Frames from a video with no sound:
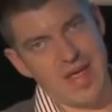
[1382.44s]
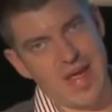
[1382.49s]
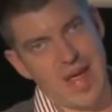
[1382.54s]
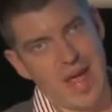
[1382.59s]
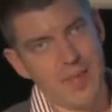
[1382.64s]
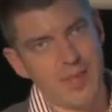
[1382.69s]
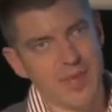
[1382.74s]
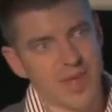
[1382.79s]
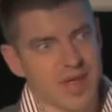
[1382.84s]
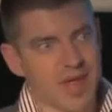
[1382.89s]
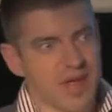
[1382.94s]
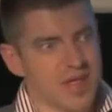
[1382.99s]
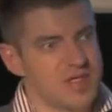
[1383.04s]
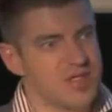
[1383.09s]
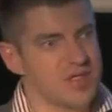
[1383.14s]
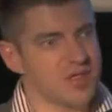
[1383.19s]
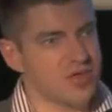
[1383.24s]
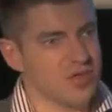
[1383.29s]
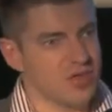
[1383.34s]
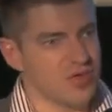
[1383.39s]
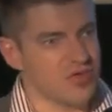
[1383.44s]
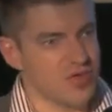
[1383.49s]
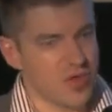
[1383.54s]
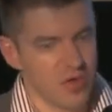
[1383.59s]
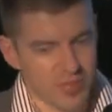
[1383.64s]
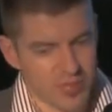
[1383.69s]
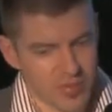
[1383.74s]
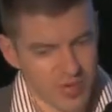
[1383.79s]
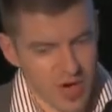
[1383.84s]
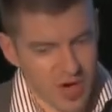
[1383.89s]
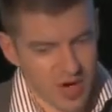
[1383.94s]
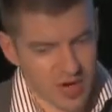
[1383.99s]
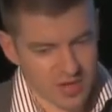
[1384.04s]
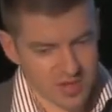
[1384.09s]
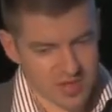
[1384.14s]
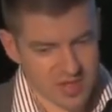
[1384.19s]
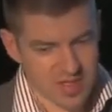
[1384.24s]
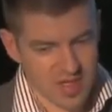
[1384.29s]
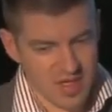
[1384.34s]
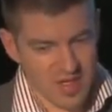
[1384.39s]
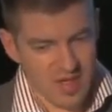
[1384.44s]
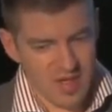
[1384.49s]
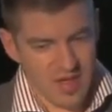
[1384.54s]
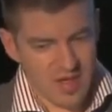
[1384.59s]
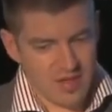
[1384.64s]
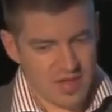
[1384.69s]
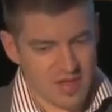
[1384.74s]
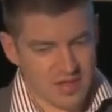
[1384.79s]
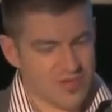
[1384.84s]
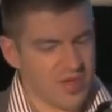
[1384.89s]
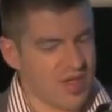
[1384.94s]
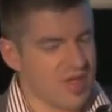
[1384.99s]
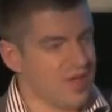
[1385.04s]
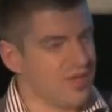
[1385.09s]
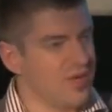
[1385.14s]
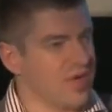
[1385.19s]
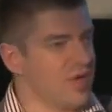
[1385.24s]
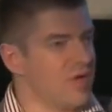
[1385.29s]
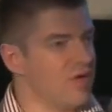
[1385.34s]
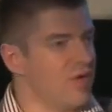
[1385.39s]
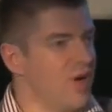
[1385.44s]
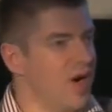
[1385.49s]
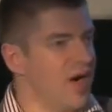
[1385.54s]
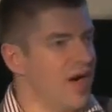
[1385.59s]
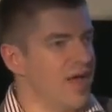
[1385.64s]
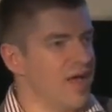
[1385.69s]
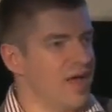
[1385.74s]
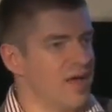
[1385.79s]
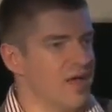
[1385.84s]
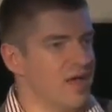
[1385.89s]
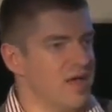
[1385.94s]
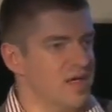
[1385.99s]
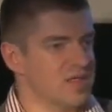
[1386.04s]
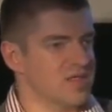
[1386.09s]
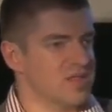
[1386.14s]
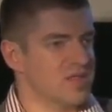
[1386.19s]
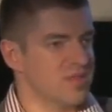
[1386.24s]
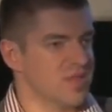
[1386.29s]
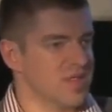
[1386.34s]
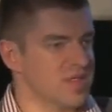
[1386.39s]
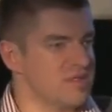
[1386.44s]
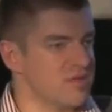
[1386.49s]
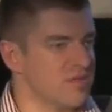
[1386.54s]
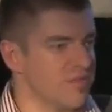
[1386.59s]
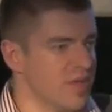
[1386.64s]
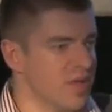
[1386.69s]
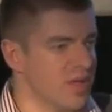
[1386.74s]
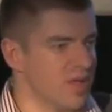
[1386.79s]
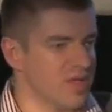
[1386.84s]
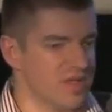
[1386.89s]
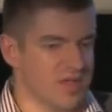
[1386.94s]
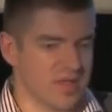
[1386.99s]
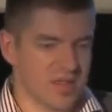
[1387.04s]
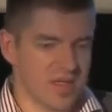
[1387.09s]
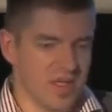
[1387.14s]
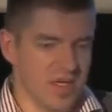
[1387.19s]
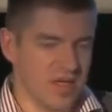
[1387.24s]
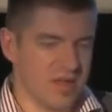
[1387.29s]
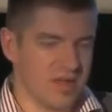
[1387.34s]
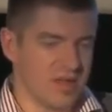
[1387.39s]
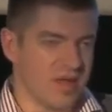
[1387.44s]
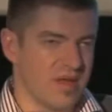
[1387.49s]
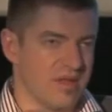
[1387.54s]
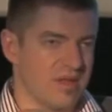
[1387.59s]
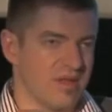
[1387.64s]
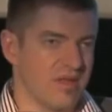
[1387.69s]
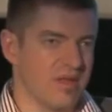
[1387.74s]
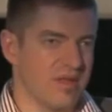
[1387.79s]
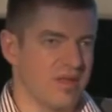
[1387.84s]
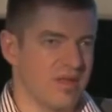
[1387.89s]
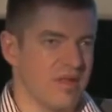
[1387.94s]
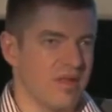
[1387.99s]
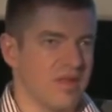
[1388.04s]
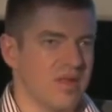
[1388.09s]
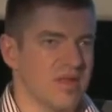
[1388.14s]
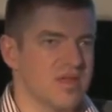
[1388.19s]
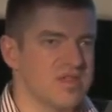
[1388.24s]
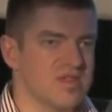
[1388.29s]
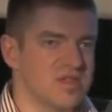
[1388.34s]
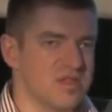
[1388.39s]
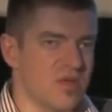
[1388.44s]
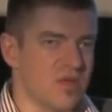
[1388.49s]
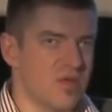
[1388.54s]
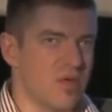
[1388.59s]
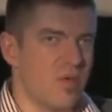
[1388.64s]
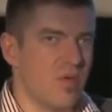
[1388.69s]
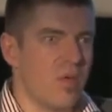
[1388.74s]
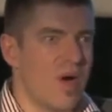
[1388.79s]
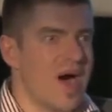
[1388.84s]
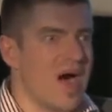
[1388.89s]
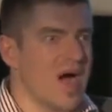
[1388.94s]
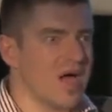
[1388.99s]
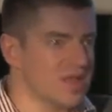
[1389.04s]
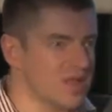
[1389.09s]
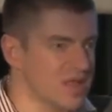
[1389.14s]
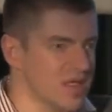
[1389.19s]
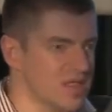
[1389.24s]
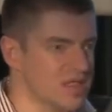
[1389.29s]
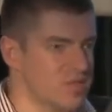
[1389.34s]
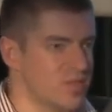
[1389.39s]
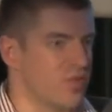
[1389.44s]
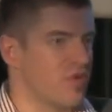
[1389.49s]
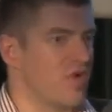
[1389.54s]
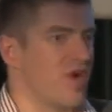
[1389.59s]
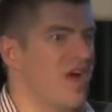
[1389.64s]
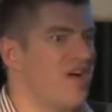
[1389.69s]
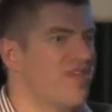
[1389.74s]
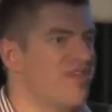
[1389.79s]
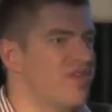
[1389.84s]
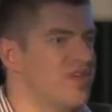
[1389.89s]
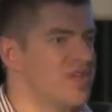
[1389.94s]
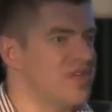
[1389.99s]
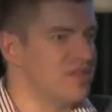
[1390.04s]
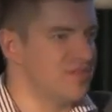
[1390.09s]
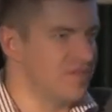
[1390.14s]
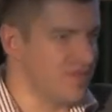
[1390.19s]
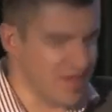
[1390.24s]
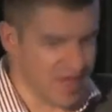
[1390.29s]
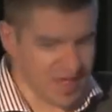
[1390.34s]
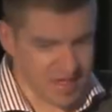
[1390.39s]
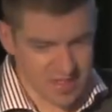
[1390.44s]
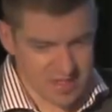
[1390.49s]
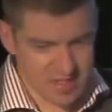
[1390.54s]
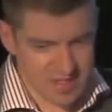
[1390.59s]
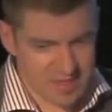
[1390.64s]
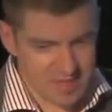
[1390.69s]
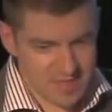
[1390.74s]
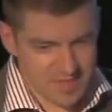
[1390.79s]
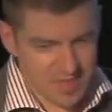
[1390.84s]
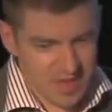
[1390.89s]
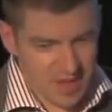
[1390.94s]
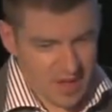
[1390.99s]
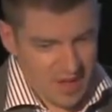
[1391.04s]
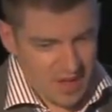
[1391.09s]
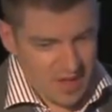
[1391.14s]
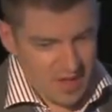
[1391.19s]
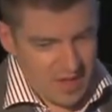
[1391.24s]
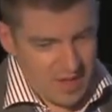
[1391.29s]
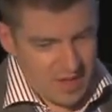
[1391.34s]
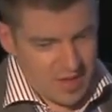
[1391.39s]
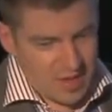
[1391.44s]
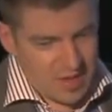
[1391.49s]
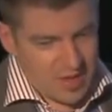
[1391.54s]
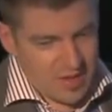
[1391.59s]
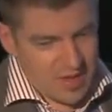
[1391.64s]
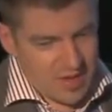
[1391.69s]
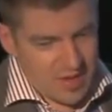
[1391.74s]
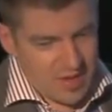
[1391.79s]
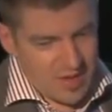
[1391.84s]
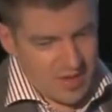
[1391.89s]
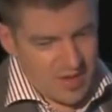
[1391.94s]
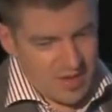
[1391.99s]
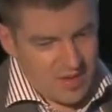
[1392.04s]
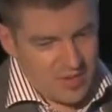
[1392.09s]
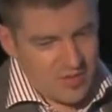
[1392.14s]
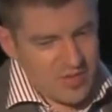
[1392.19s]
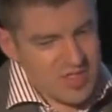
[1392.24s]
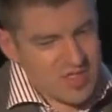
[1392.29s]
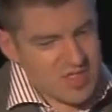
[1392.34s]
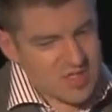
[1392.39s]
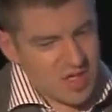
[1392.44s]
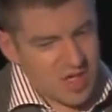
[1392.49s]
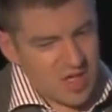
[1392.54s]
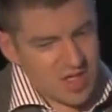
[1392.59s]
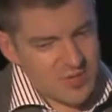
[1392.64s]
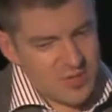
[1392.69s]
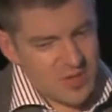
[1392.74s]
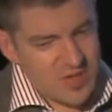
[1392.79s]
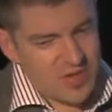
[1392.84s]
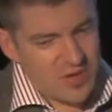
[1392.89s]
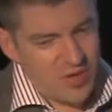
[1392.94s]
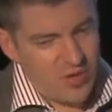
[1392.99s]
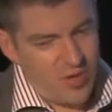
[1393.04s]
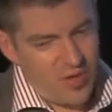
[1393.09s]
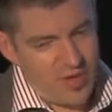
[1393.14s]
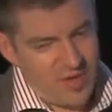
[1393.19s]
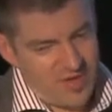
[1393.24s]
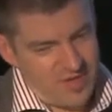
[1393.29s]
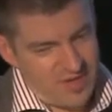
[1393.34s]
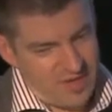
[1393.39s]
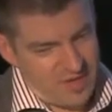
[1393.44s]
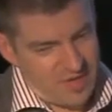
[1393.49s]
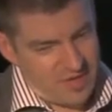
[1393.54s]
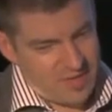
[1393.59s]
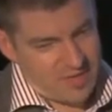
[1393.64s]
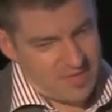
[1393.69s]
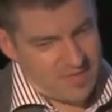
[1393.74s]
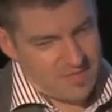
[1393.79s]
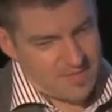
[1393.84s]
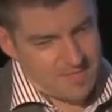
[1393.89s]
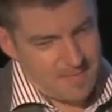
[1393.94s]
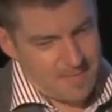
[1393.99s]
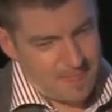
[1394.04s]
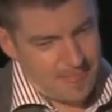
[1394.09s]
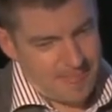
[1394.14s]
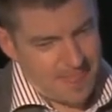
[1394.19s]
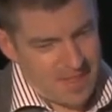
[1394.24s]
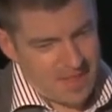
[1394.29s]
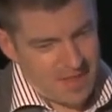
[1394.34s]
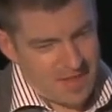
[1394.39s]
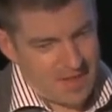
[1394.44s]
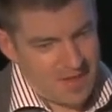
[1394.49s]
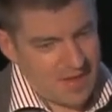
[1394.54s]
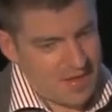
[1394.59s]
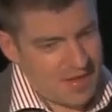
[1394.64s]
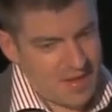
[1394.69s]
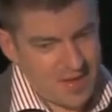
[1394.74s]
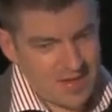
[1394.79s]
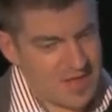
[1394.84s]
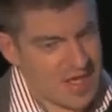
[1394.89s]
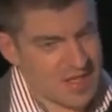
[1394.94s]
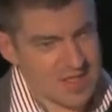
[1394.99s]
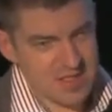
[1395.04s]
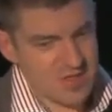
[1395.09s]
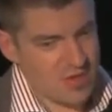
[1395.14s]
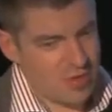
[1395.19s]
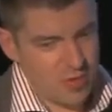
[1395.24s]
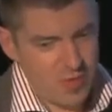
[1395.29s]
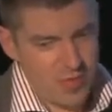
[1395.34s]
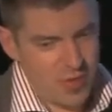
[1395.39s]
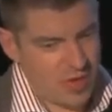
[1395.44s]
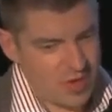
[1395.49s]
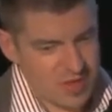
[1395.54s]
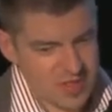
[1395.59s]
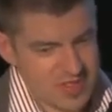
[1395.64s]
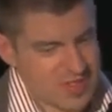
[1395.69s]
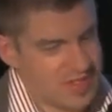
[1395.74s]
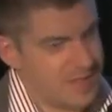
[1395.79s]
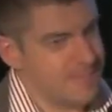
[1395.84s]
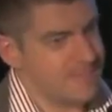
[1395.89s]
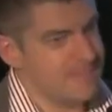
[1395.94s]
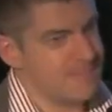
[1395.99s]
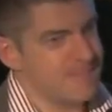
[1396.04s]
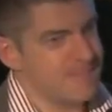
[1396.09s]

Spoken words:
say, application control products that really require a customer to build the list, or the white list per every device. We start with auditing, and that's all policy.